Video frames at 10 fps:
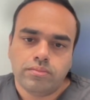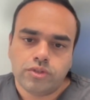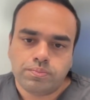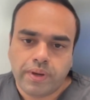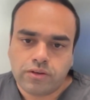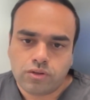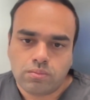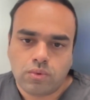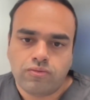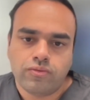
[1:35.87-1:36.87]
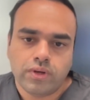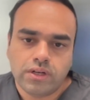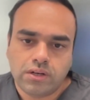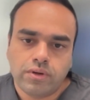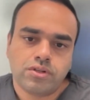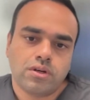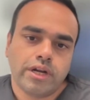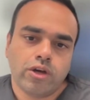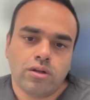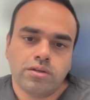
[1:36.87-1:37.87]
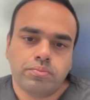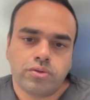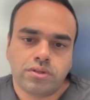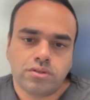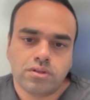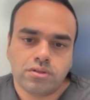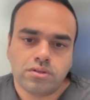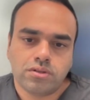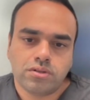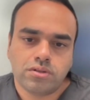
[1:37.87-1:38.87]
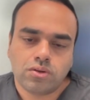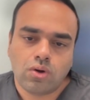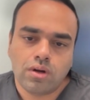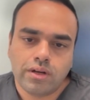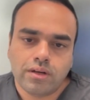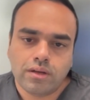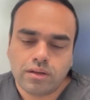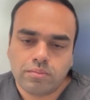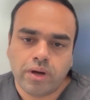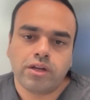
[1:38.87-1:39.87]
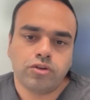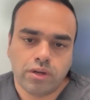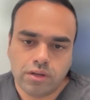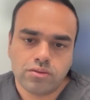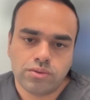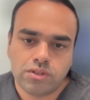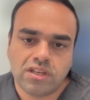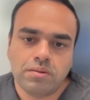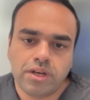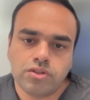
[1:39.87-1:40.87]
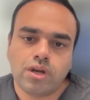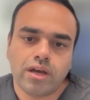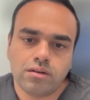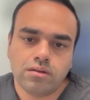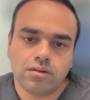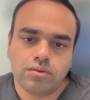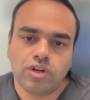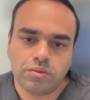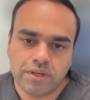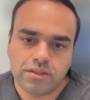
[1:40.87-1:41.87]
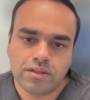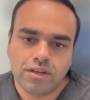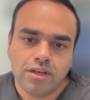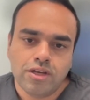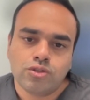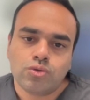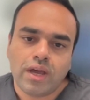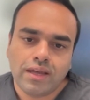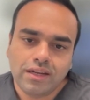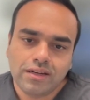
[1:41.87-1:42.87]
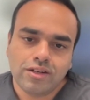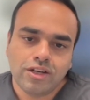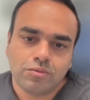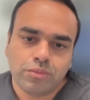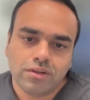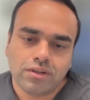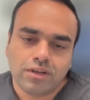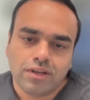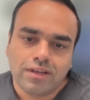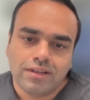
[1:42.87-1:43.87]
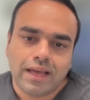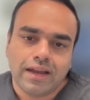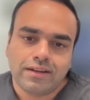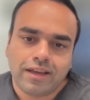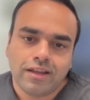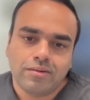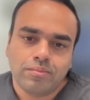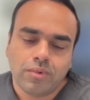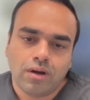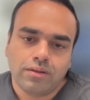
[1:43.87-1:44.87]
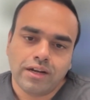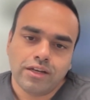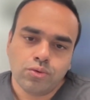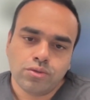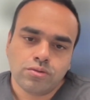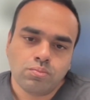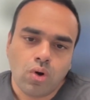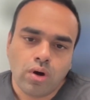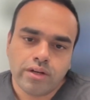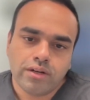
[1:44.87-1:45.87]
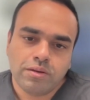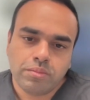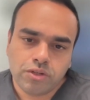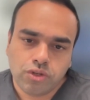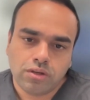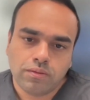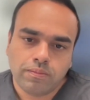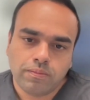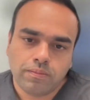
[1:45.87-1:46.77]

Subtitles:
spectrum of interventional radiology procedures called percutaneous, which is image-guided treatments. So any treatment that can that uses modern imaging